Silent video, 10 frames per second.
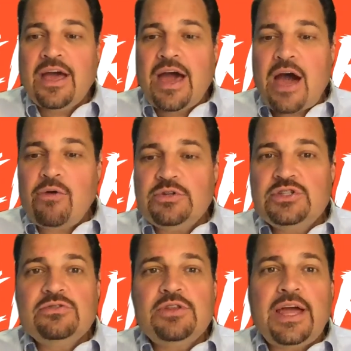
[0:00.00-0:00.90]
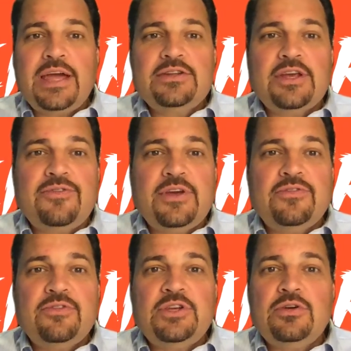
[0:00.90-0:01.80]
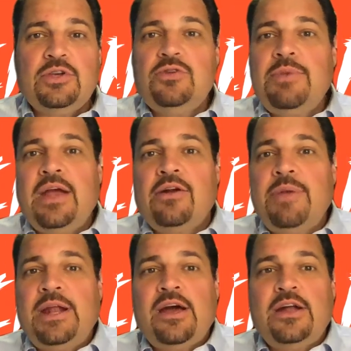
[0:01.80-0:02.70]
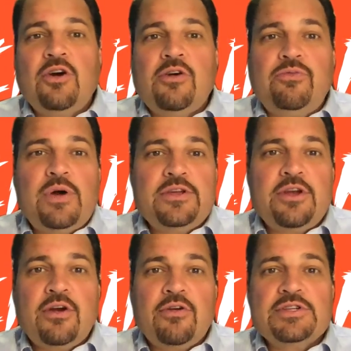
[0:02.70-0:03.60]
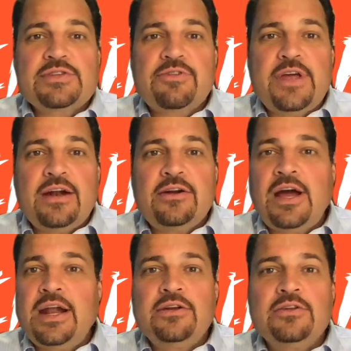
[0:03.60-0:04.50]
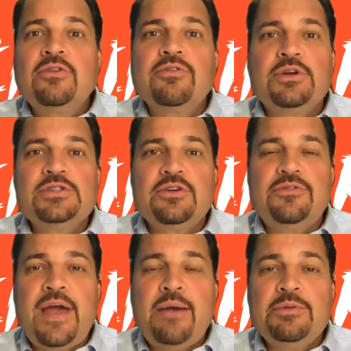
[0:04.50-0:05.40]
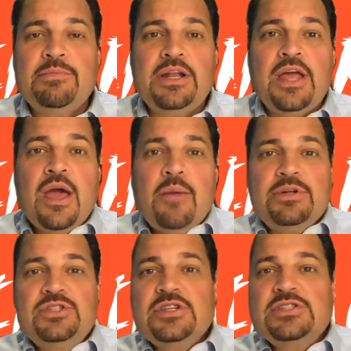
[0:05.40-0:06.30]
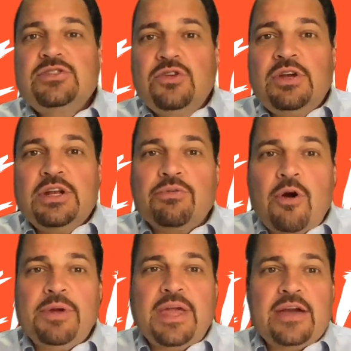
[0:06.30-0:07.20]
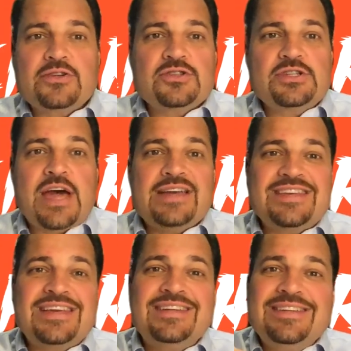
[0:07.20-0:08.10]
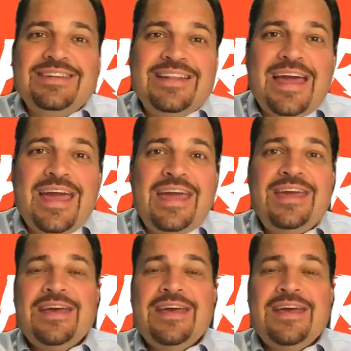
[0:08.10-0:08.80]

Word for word: How would you like to, if, if you, you may or may not know if whether you're at risk for that or not, I don't know if it runs in your family, but, but just doing aerobic exercise exercise can delay